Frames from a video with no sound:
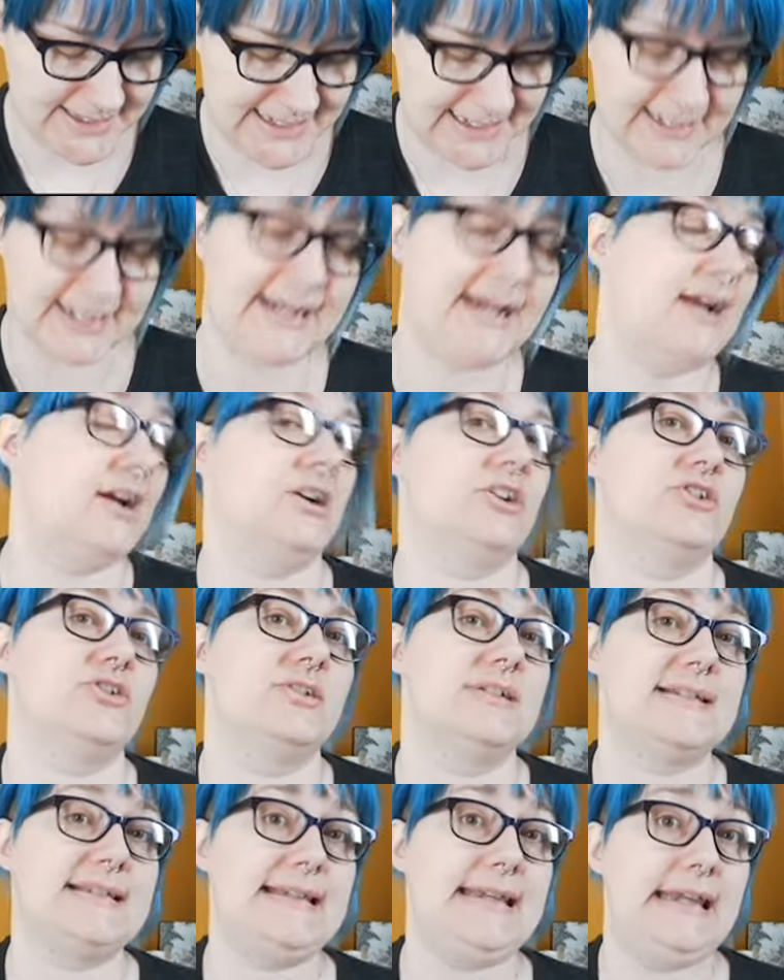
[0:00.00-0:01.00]
second character
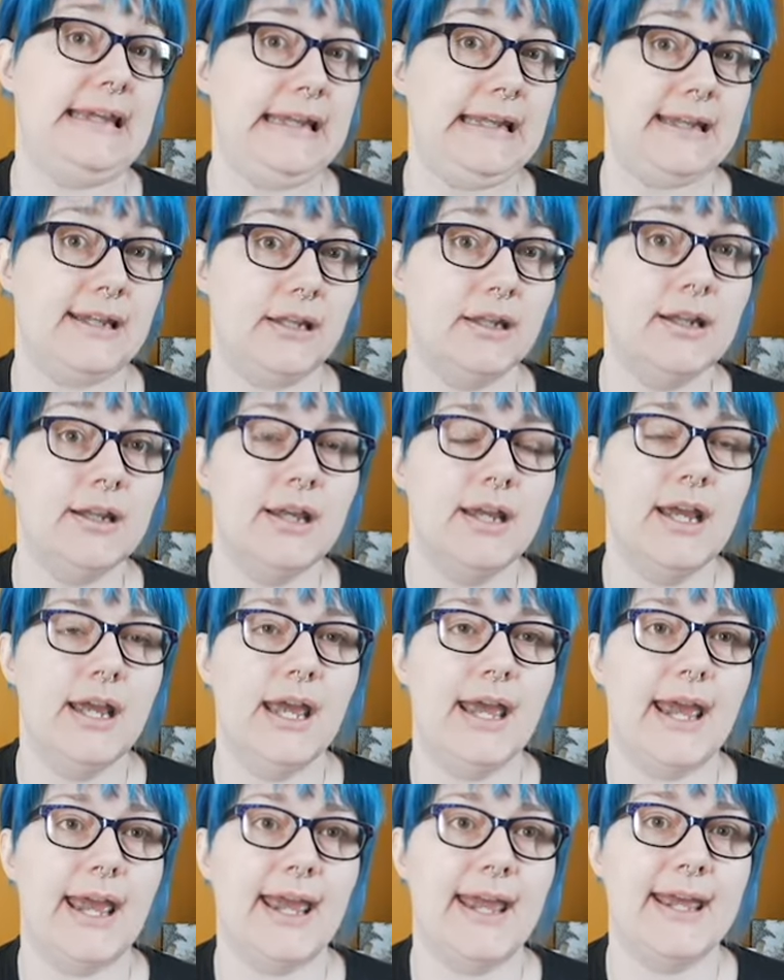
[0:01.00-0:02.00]
is Keenan,
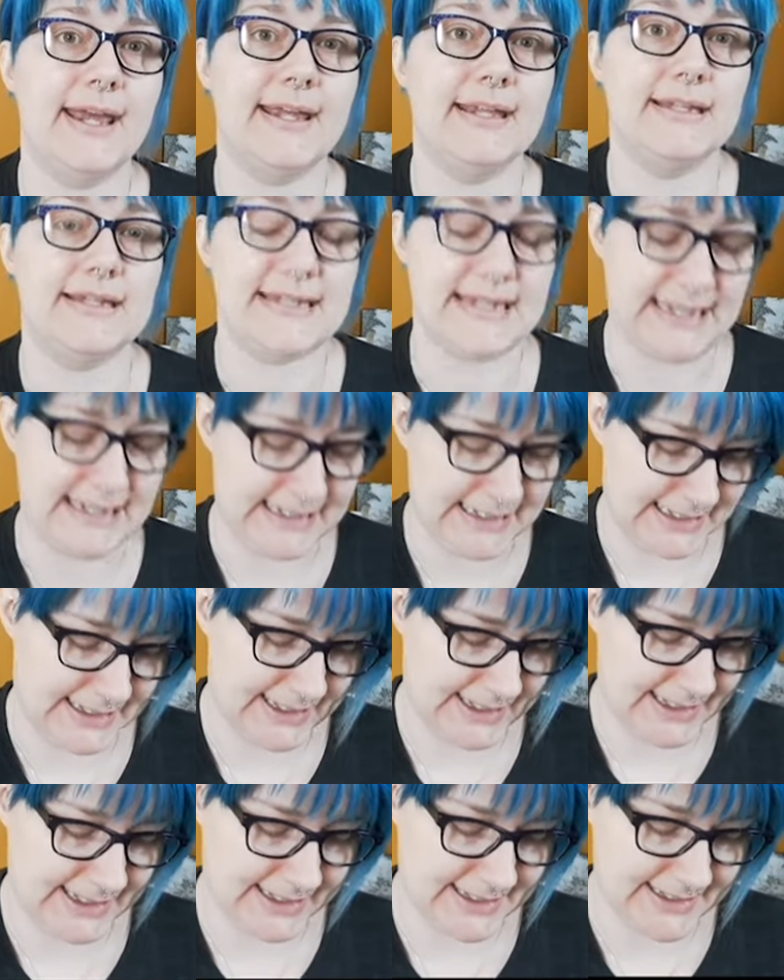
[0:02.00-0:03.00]
and
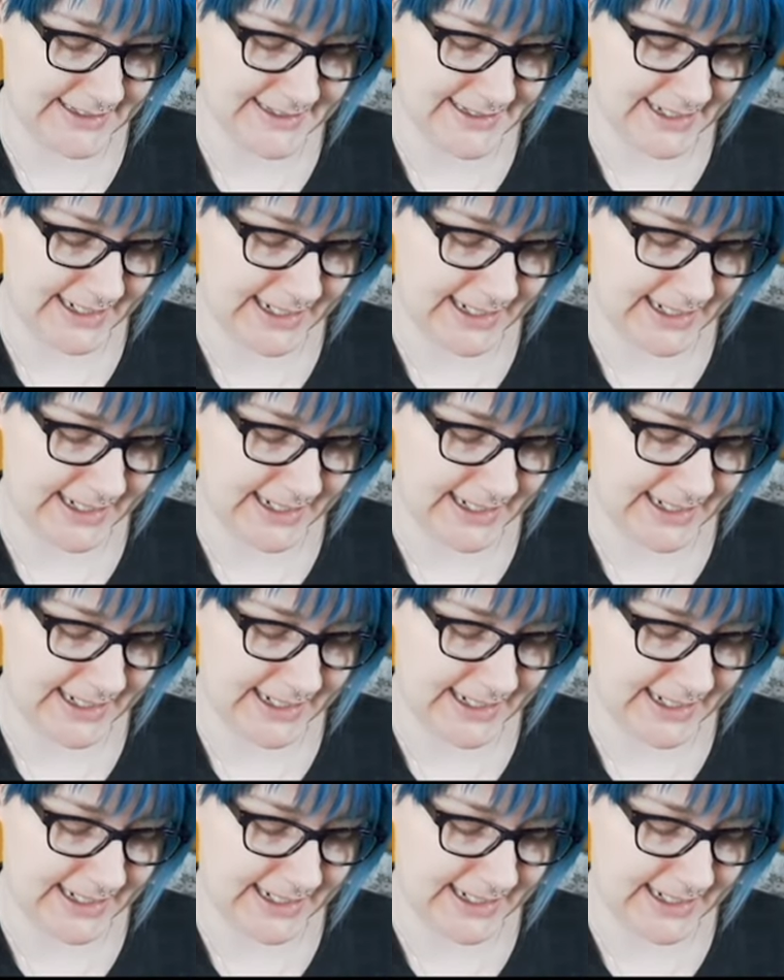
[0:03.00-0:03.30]
he is